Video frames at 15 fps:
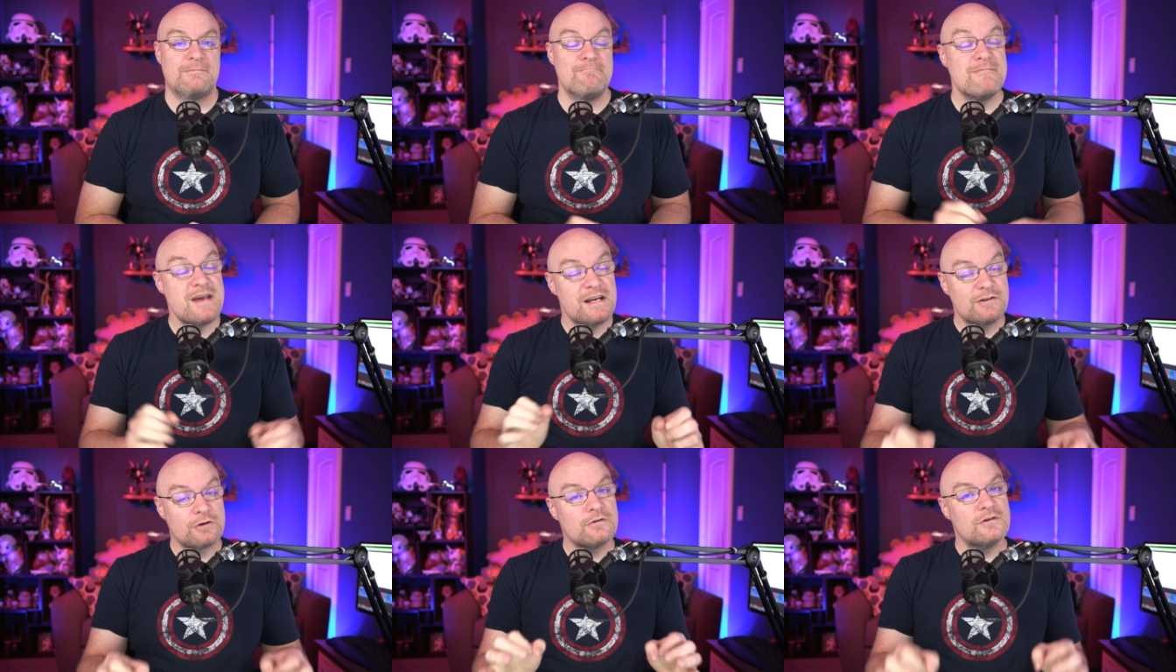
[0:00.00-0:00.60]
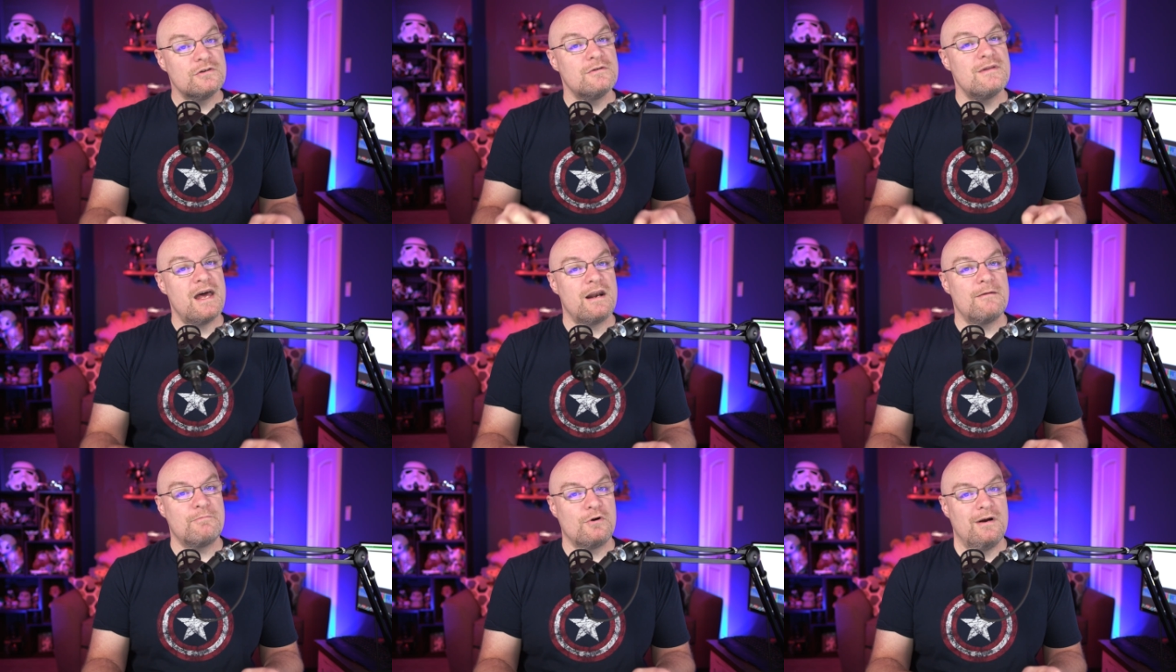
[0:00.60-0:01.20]
Make sure you do
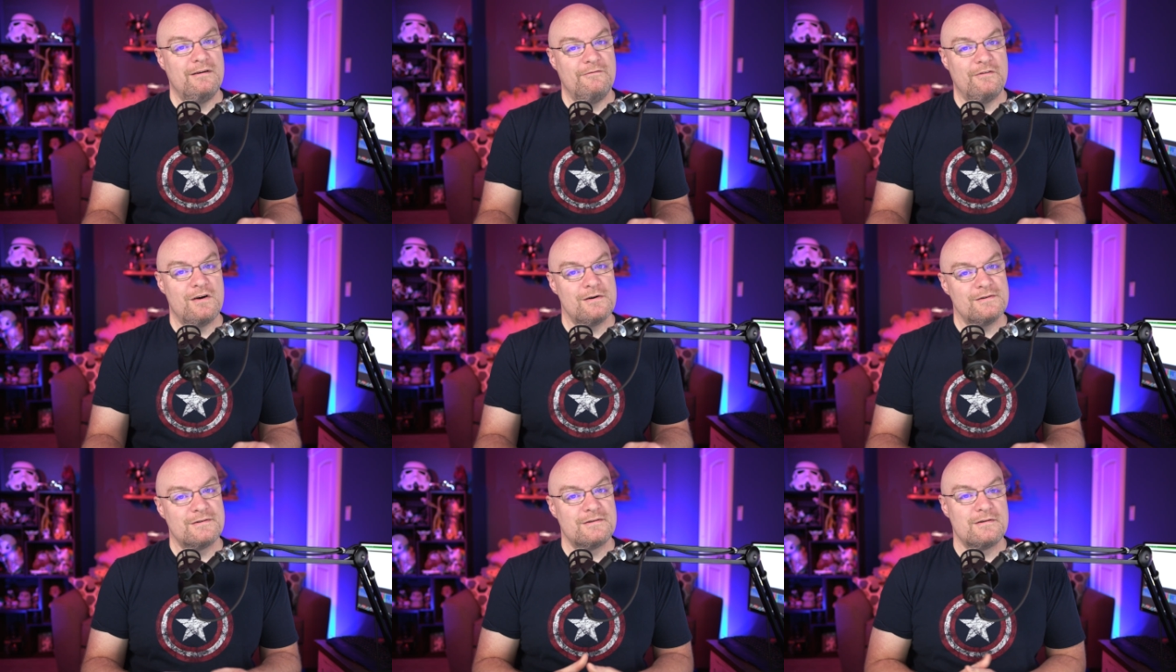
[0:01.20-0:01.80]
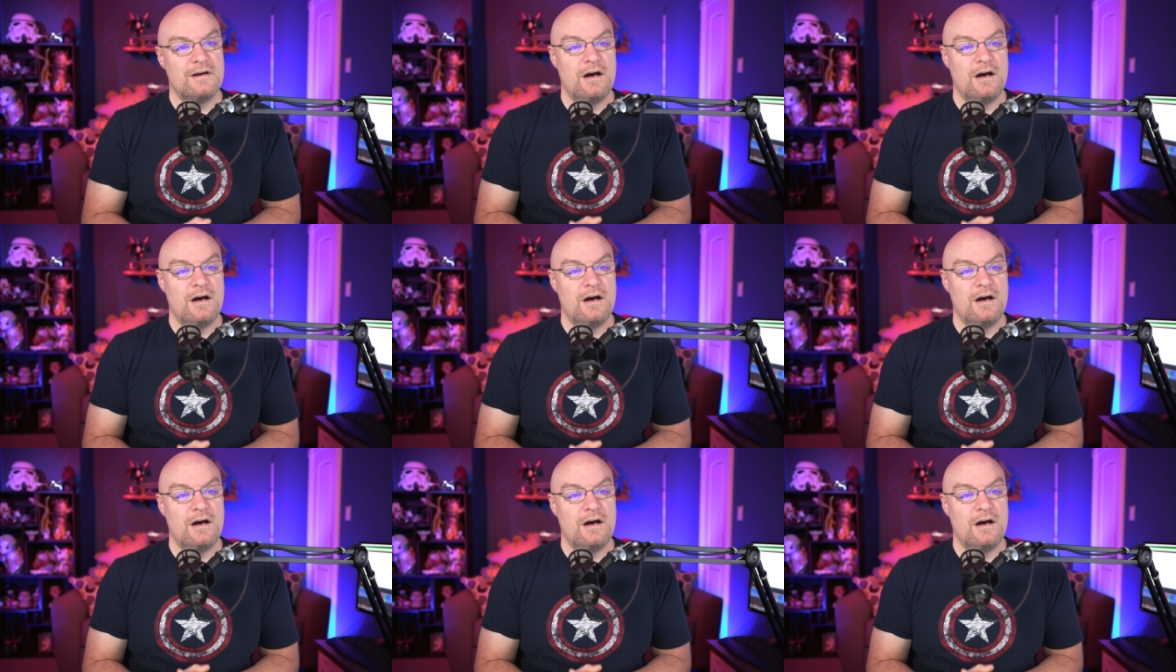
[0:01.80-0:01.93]
that upgrade first.